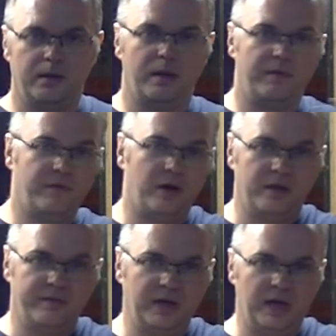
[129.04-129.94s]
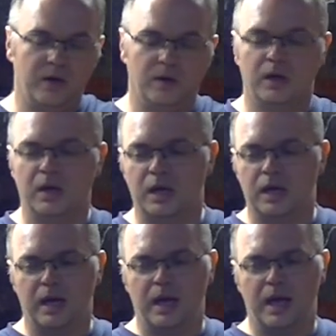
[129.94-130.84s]
and follow the video.
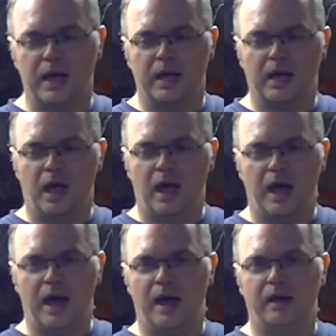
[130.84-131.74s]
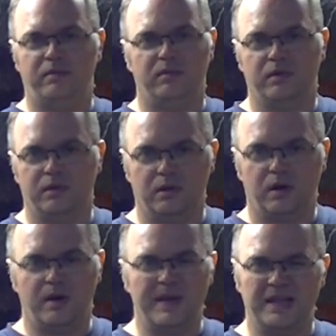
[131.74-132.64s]
I'm
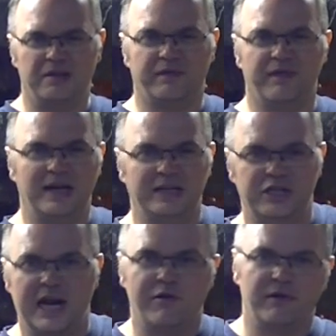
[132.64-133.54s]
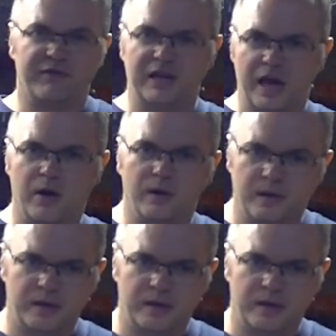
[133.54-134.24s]
going to make this a fairly generic video.